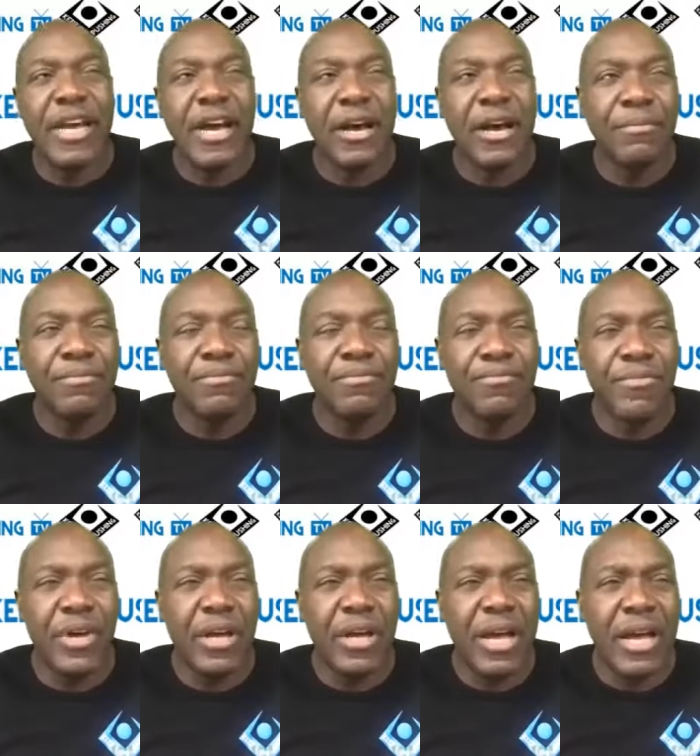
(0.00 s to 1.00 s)

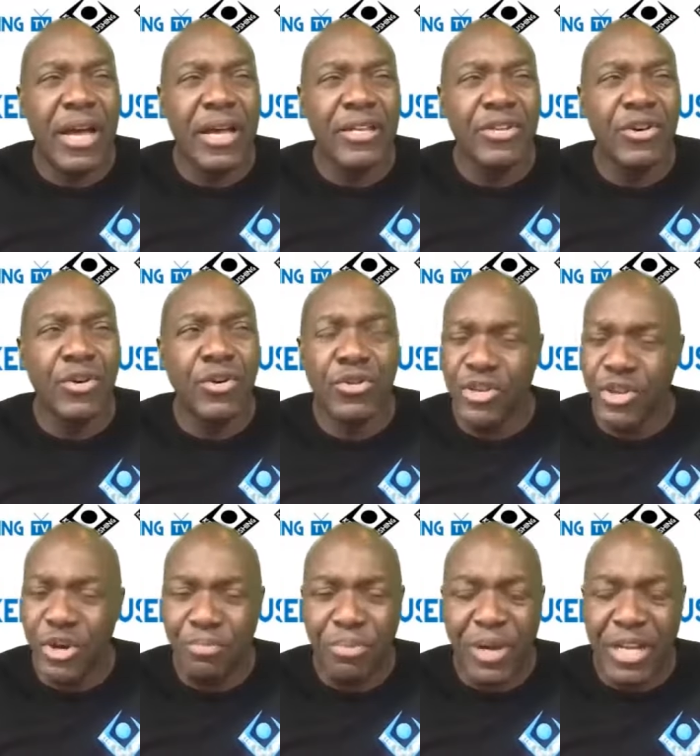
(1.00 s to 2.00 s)
I know
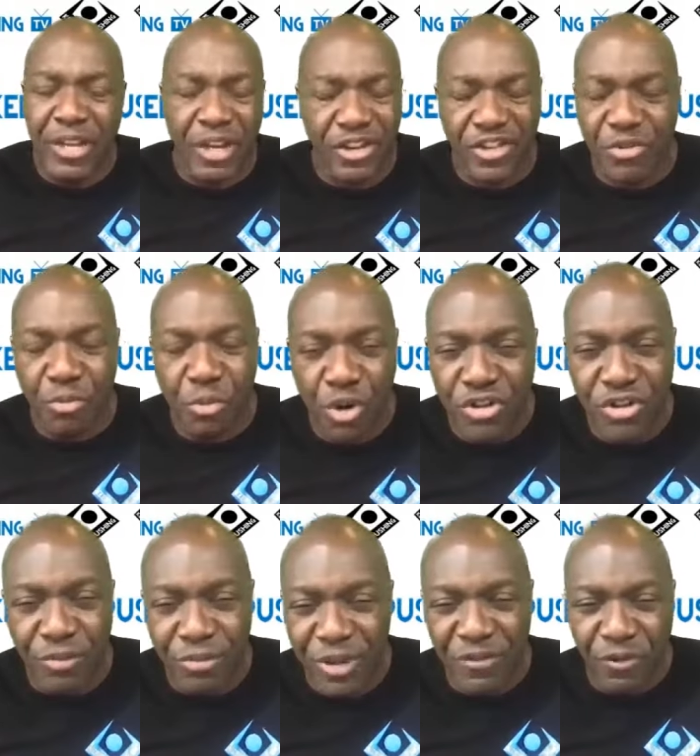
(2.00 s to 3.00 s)
you played other sports.
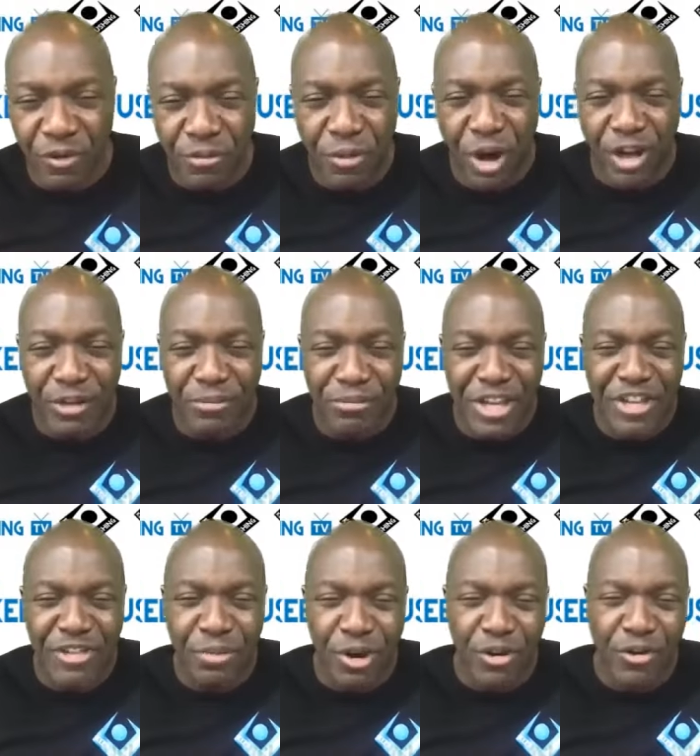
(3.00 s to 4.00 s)
You played football and
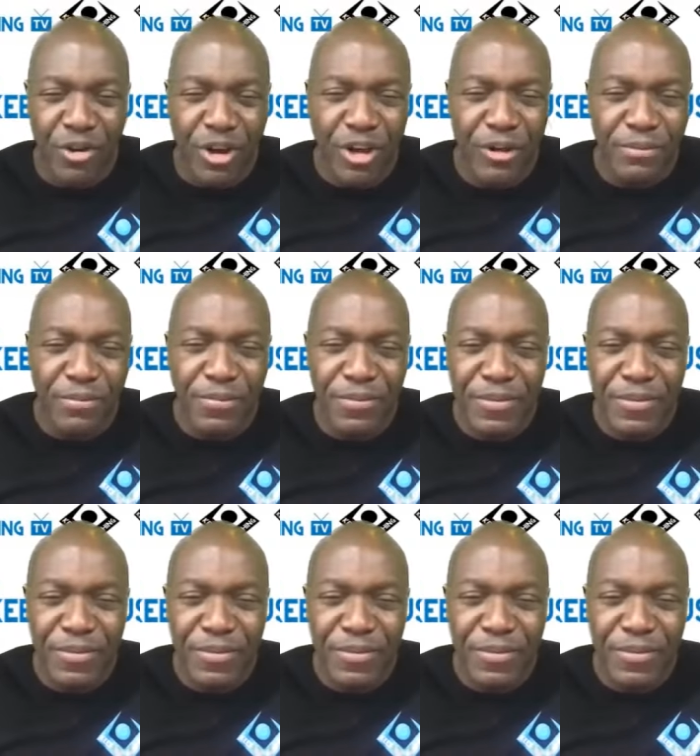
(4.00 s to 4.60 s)
baseball growing up.